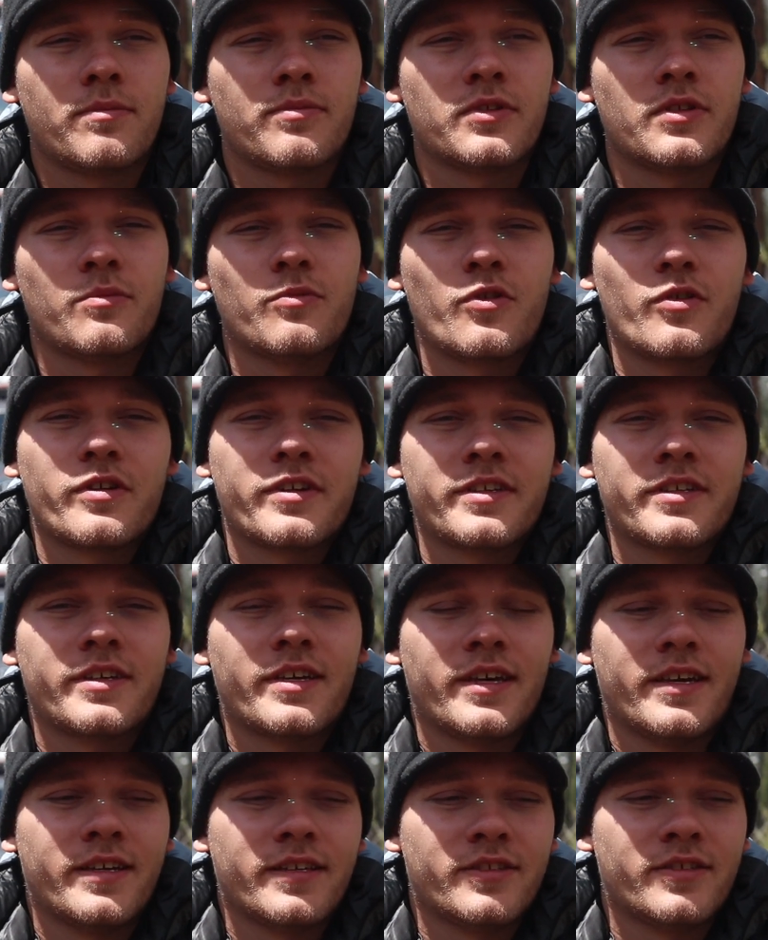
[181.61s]
up in the
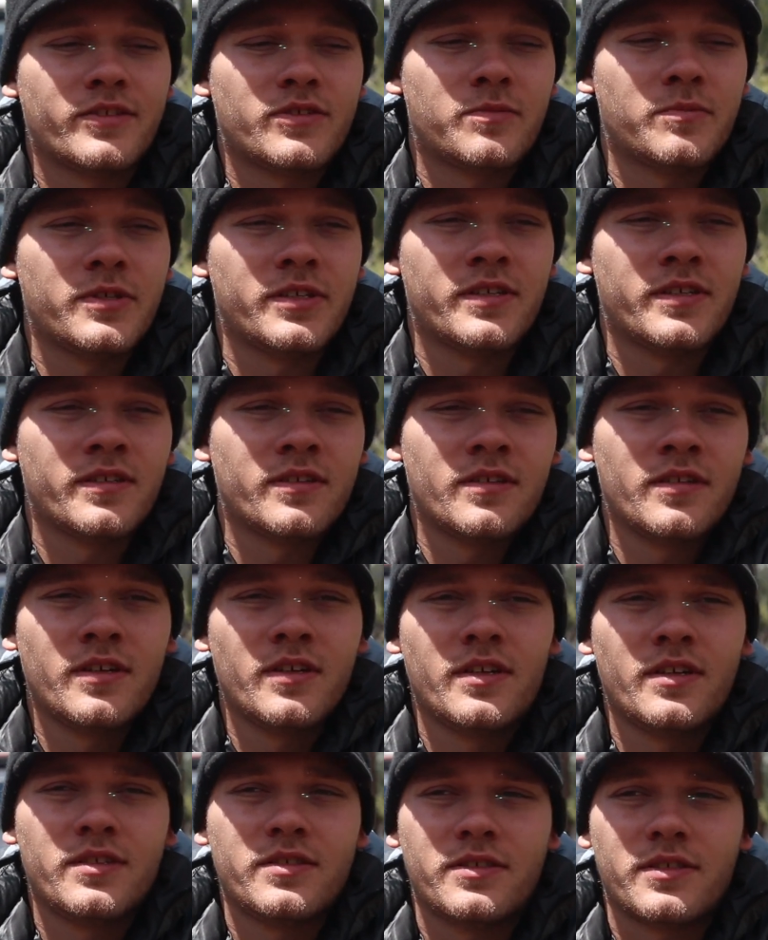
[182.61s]
morning and there's been
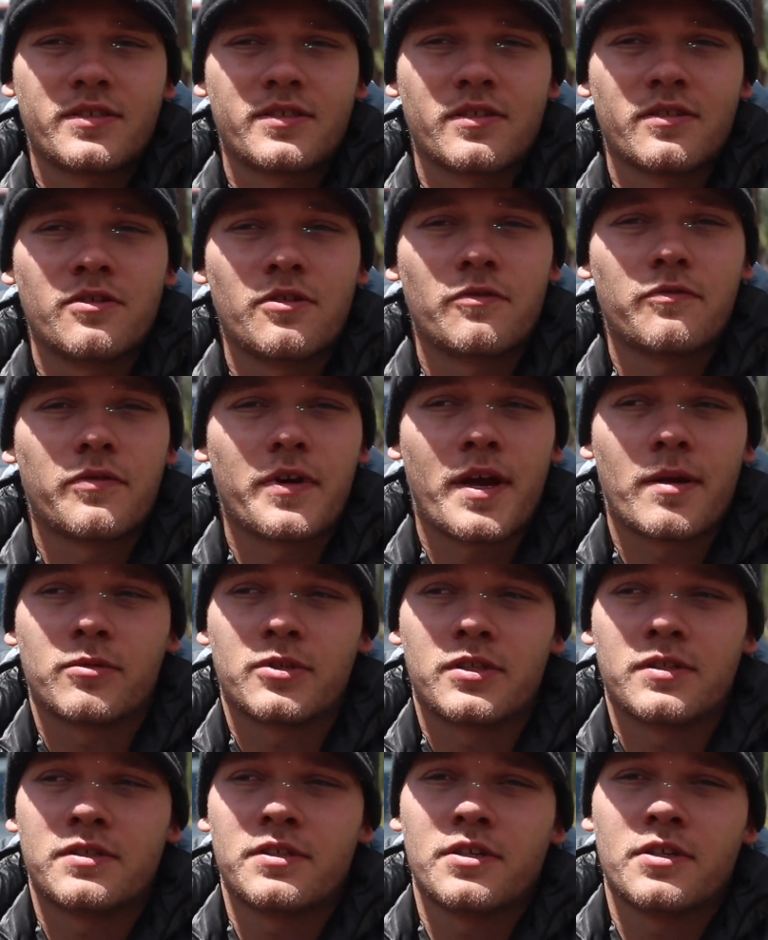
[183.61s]
just a little
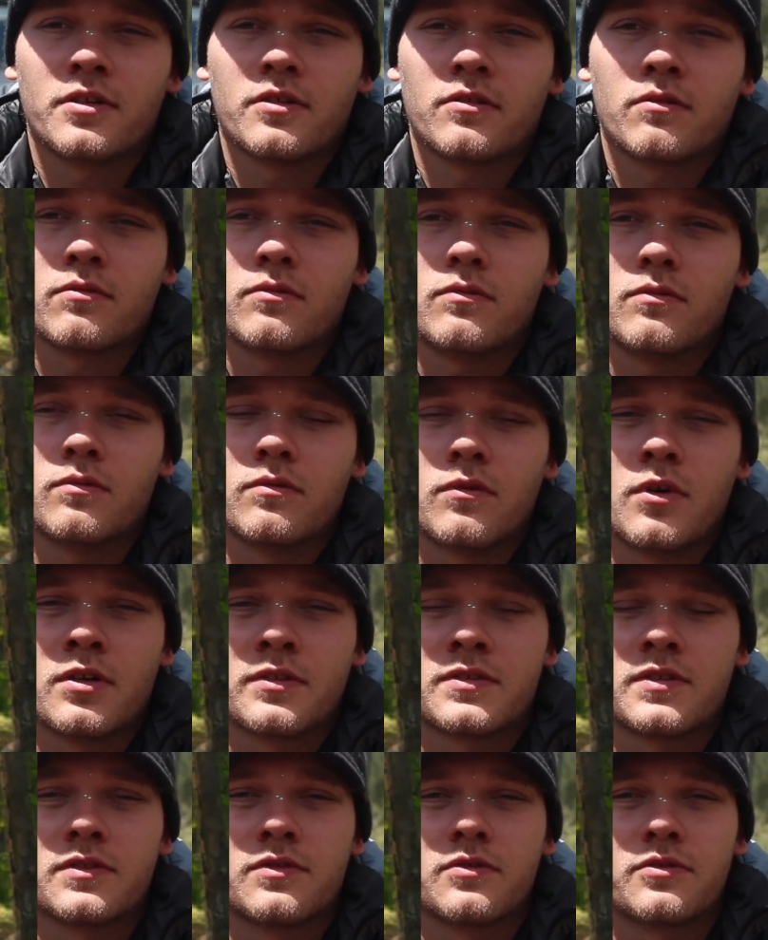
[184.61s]
family of deer
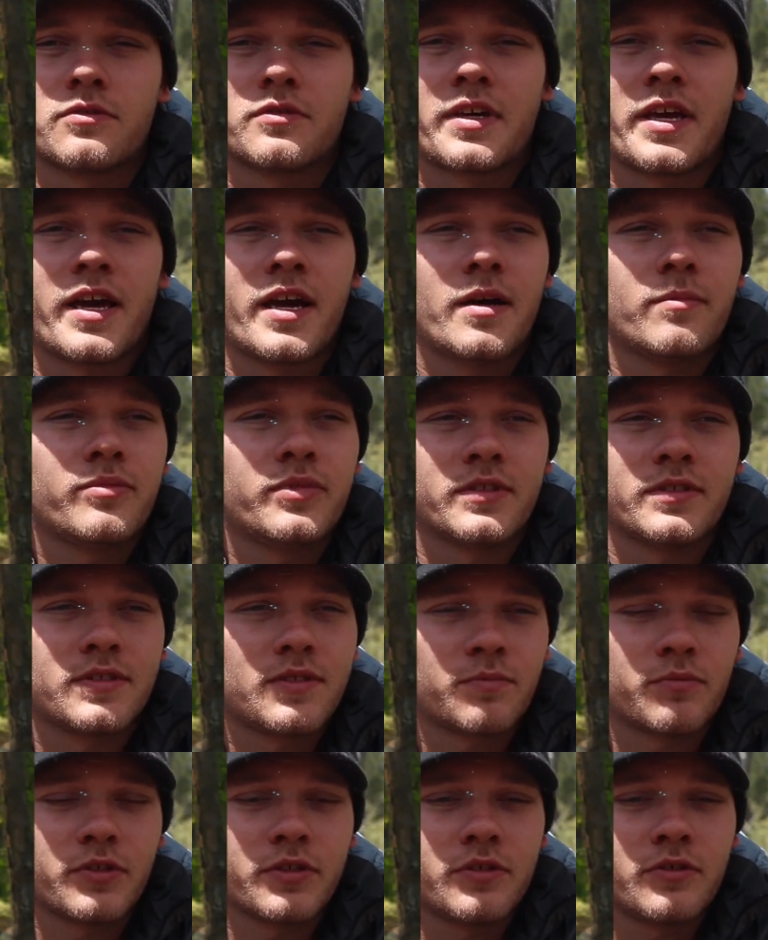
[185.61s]
waltzing through camp, and
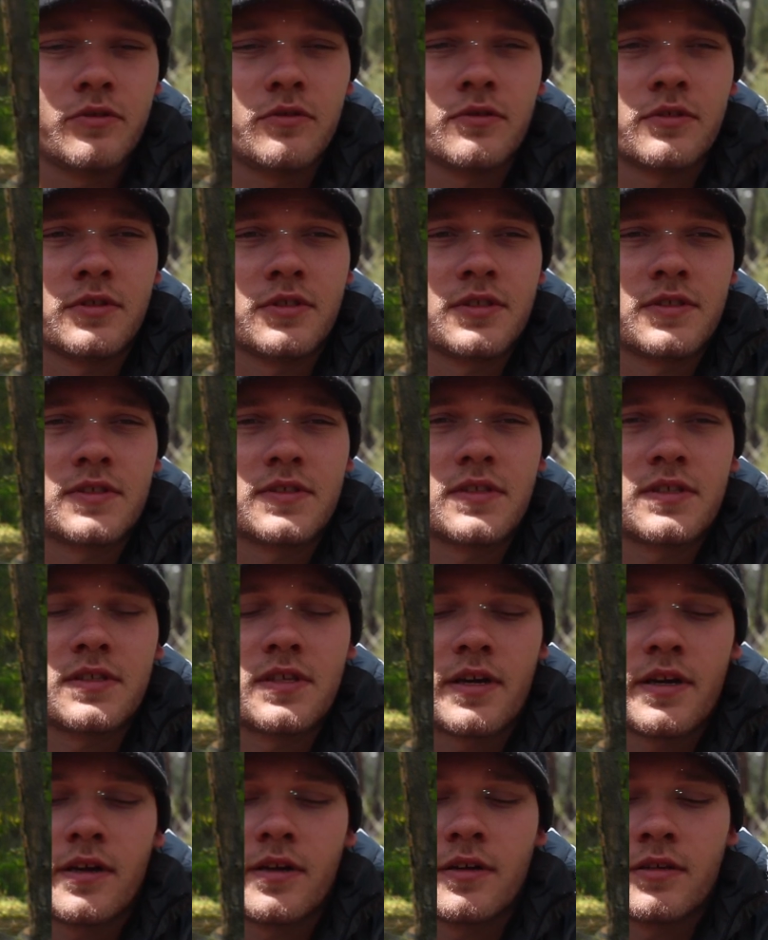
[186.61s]
it's pretty cool. You just sit
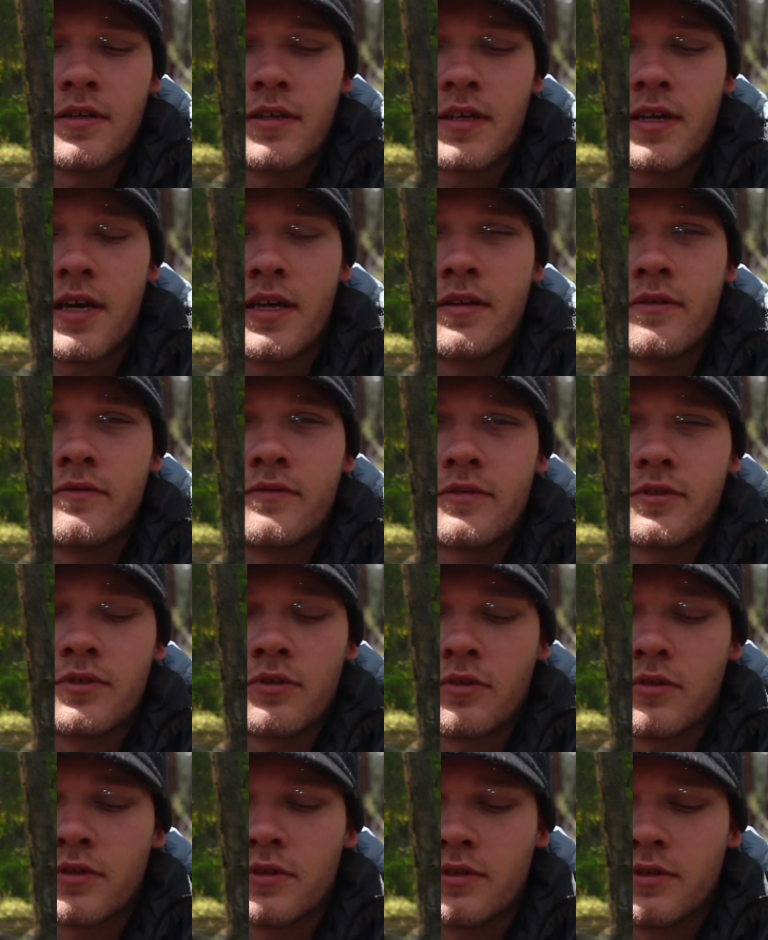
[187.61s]
there, they kind of
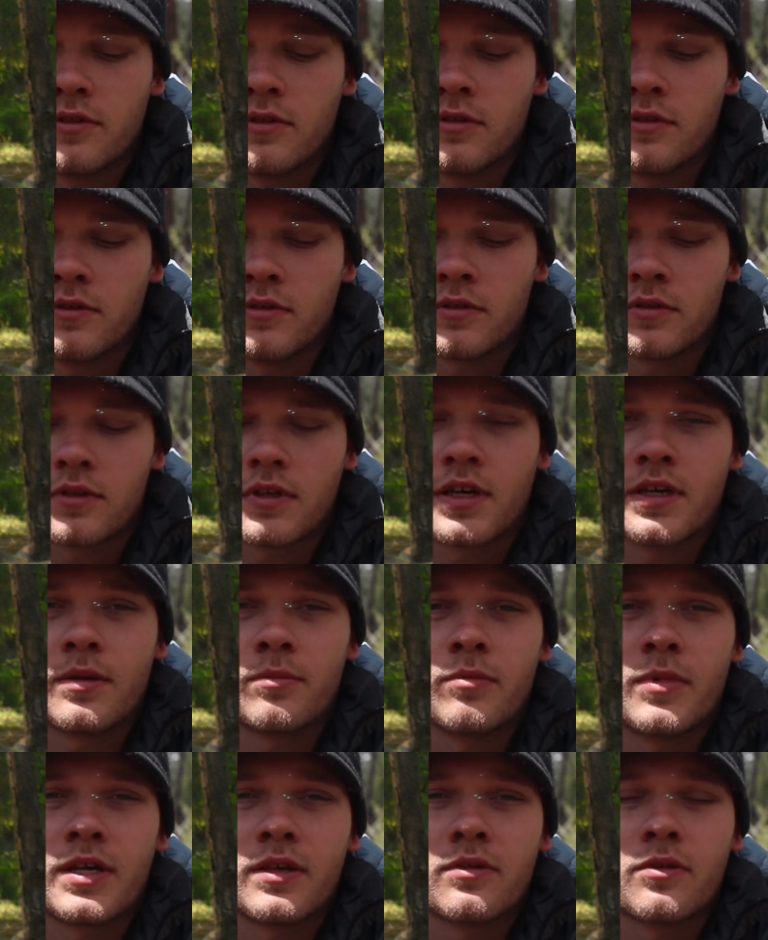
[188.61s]
ignore you and kind
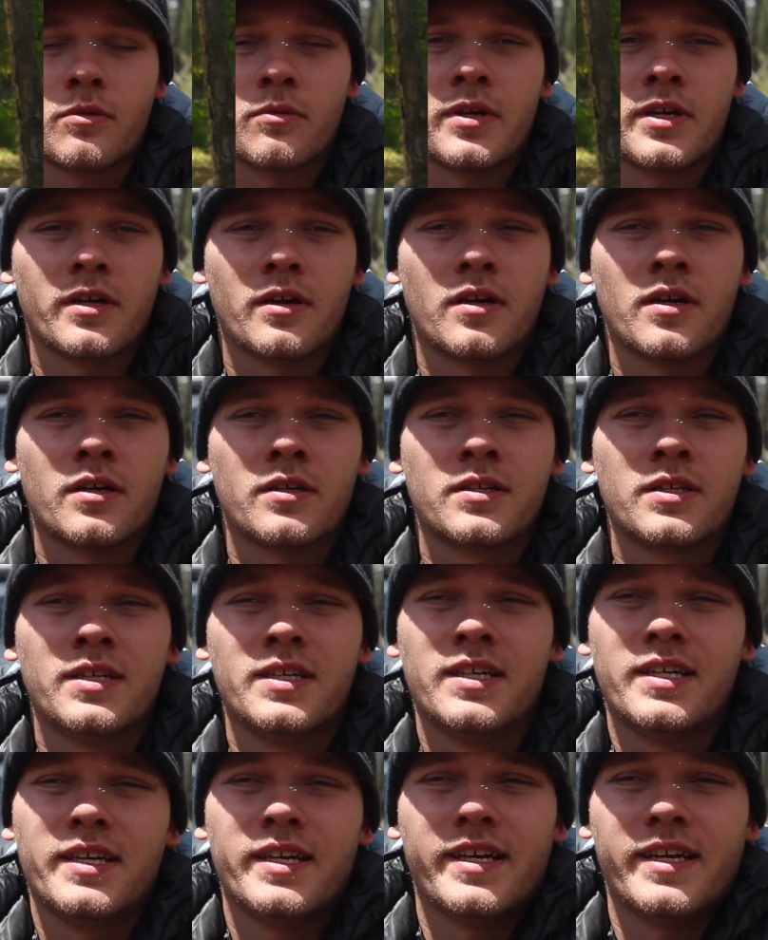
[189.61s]
of make their way on.
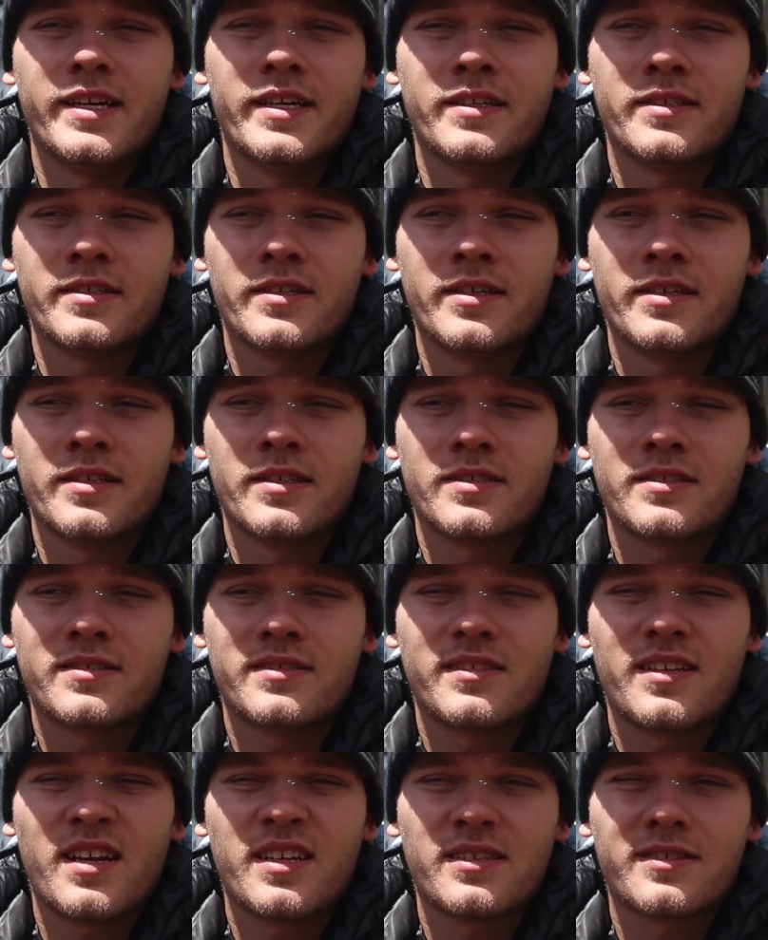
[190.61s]
And it's
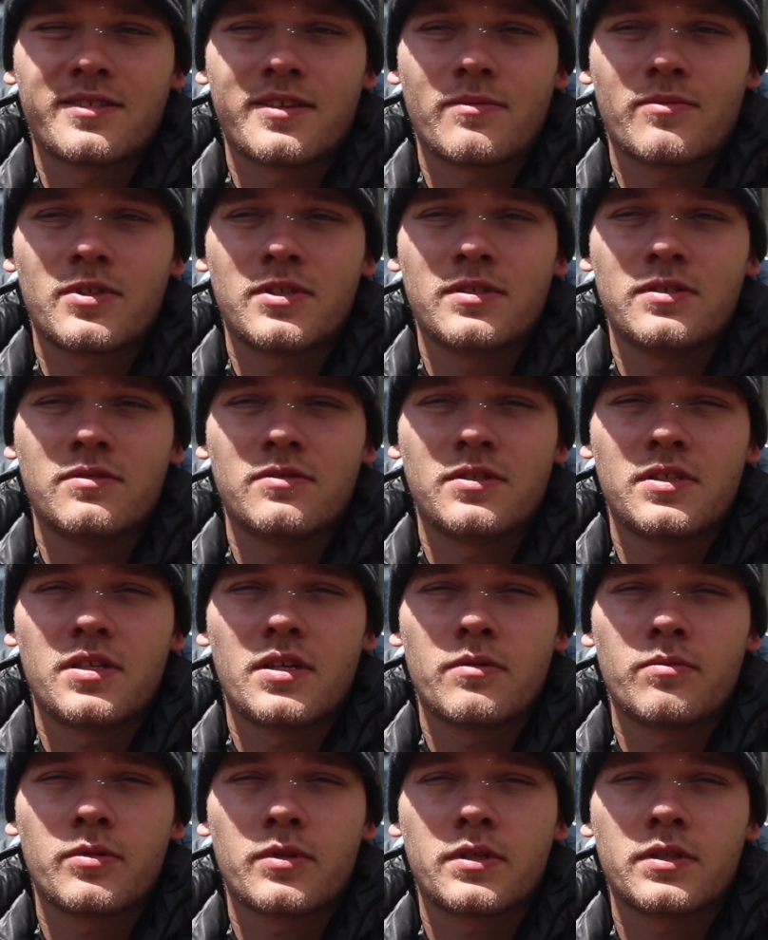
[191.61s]
not something you
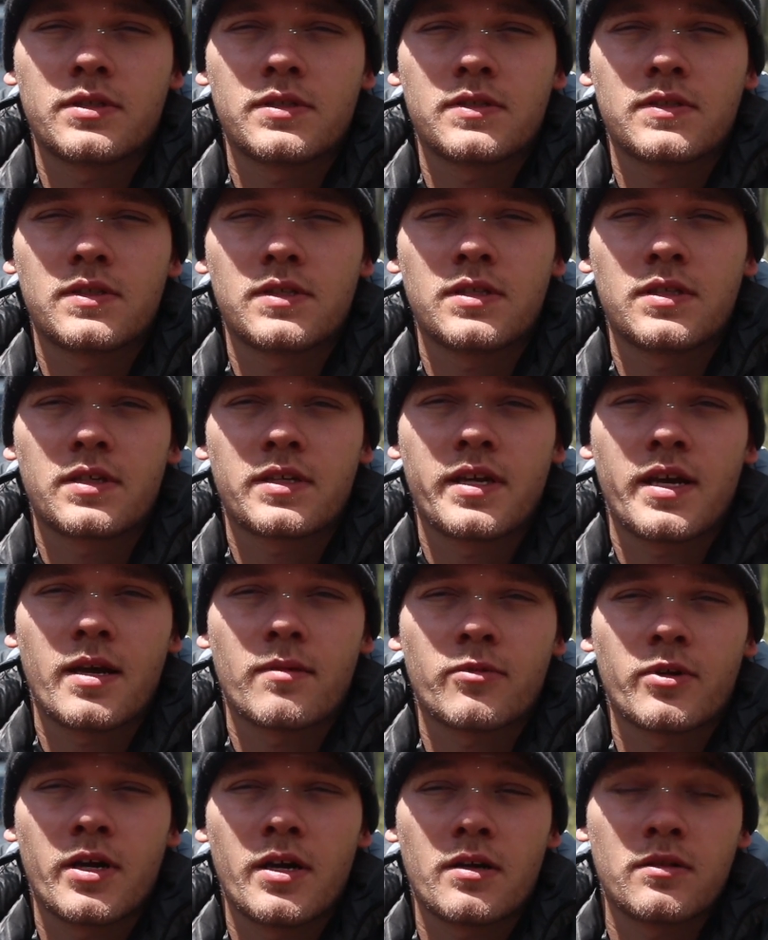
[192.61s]
typically see in a
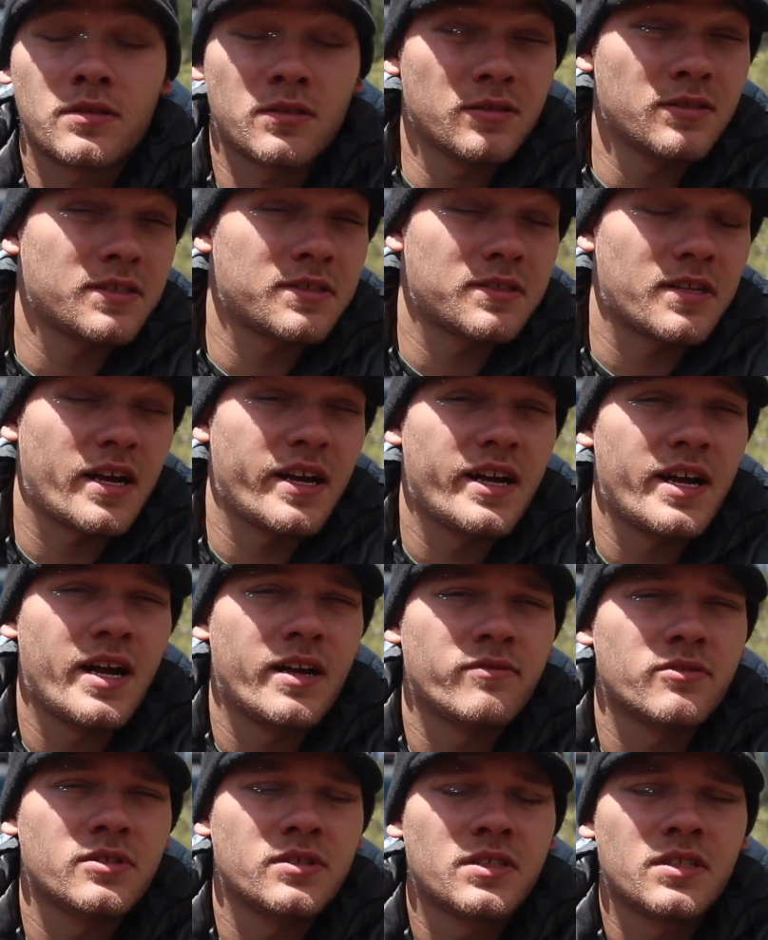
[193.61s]
campground, at least I
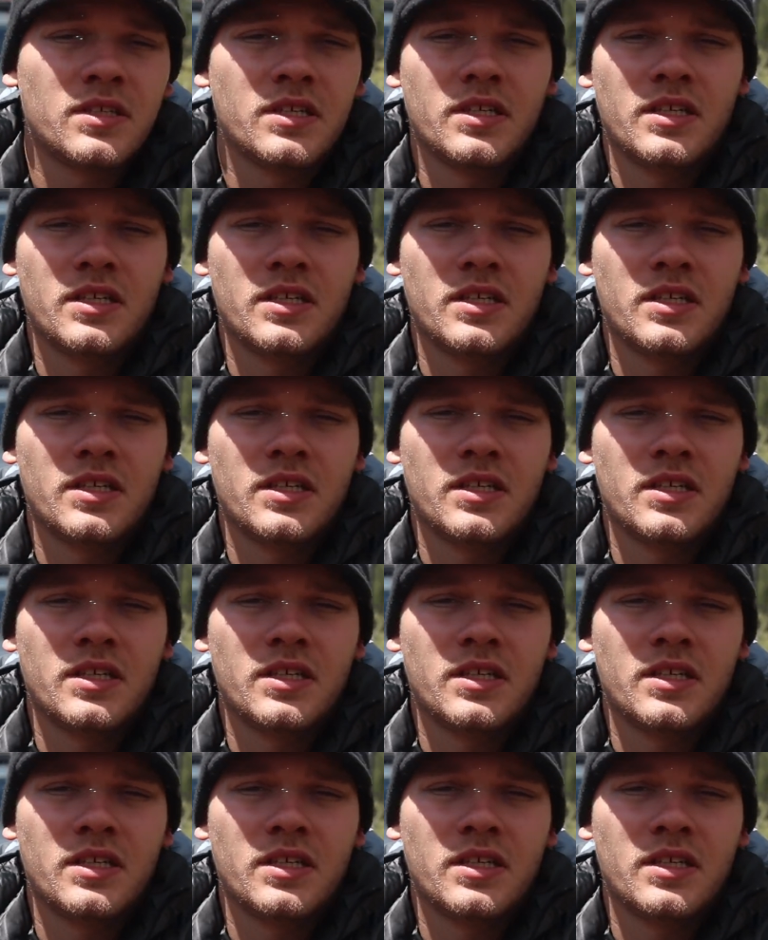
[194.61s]
haven't.